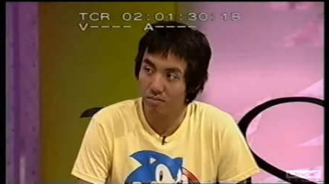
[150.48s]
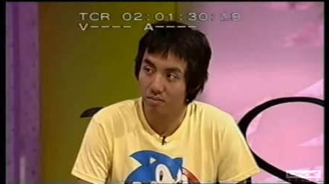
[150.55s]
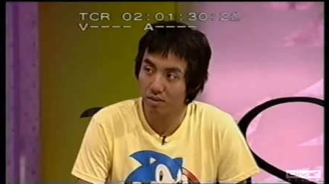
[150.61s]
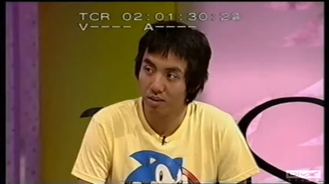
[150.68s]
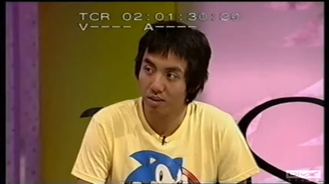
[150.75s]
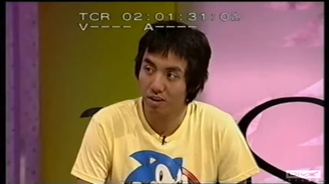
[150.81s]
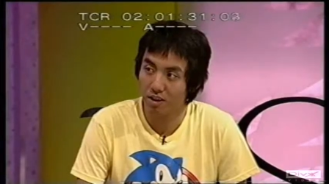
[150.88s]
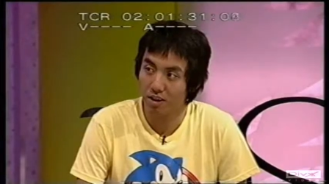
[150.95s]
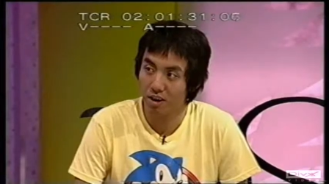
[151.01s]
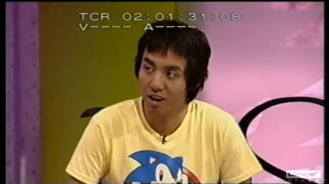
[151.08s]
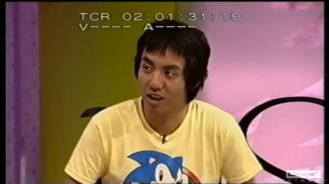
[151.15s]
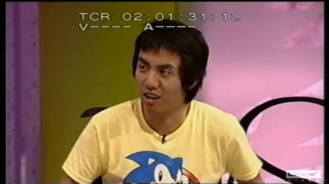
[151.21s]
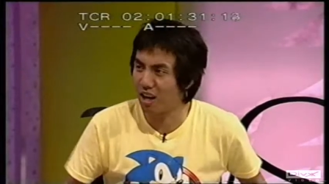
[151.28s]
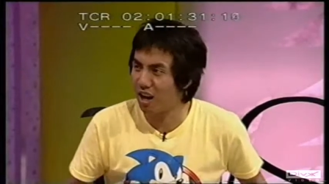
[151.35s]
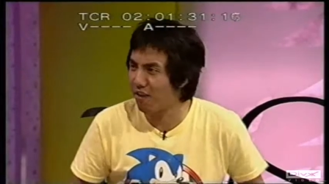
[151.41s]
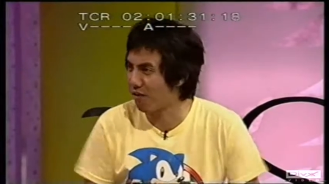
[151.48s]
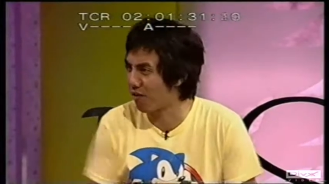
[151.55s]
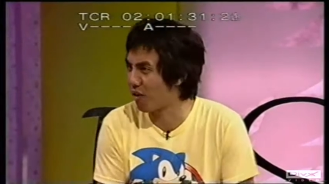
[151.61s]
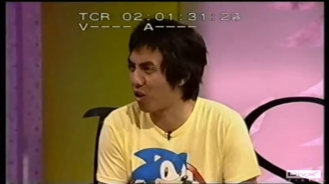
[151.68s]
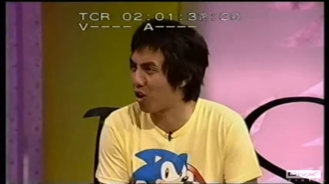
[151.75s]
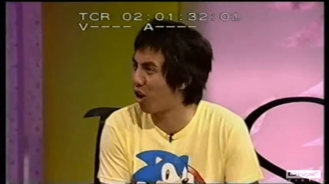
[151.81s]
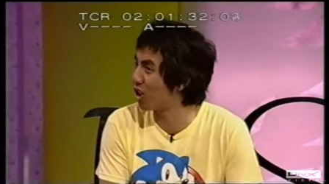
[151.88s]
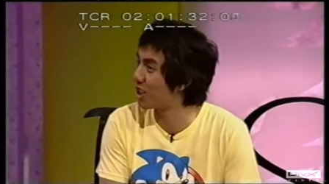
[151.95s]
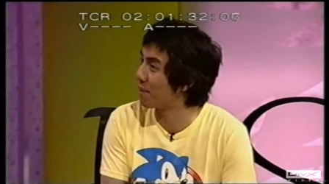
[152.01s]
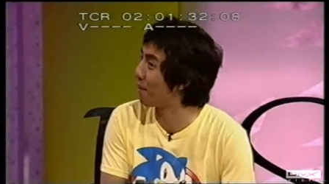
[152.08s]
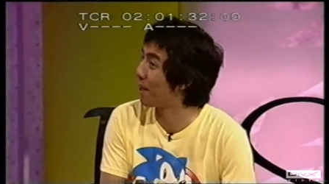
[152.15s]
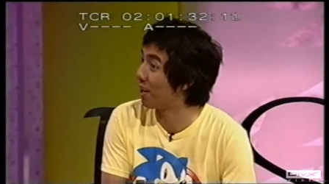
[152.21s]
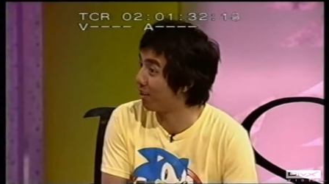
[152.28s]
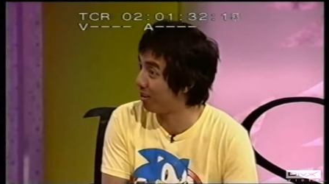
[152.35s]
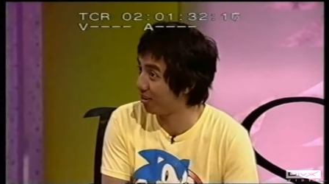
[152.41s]
TV show? Love
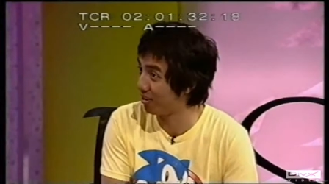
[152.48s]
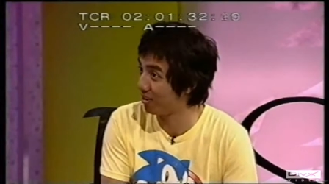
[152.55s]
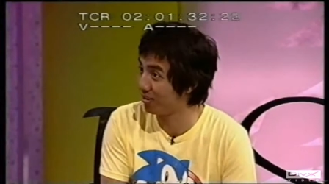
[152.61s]
Gossip Girl.